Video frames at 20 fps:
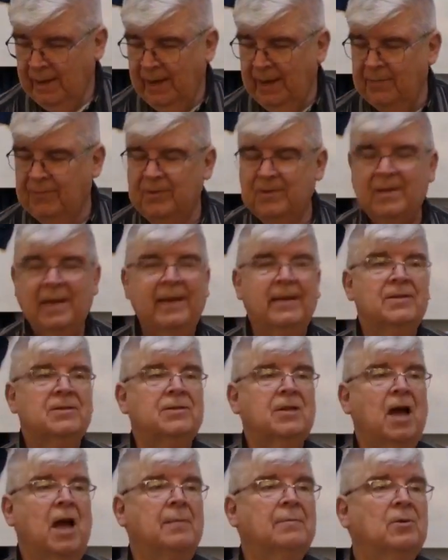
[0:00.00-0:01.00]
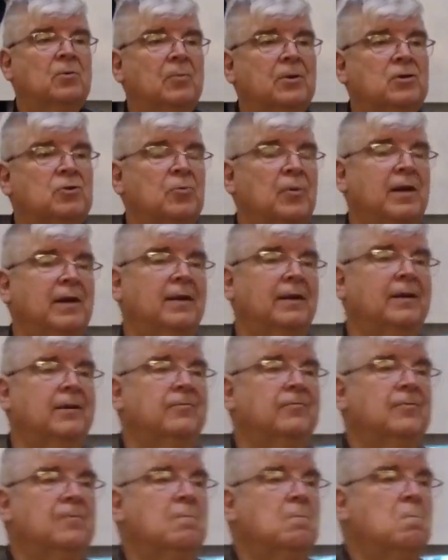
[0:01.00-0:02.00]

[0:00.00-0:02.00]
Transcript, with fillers: in the day and time in which we live.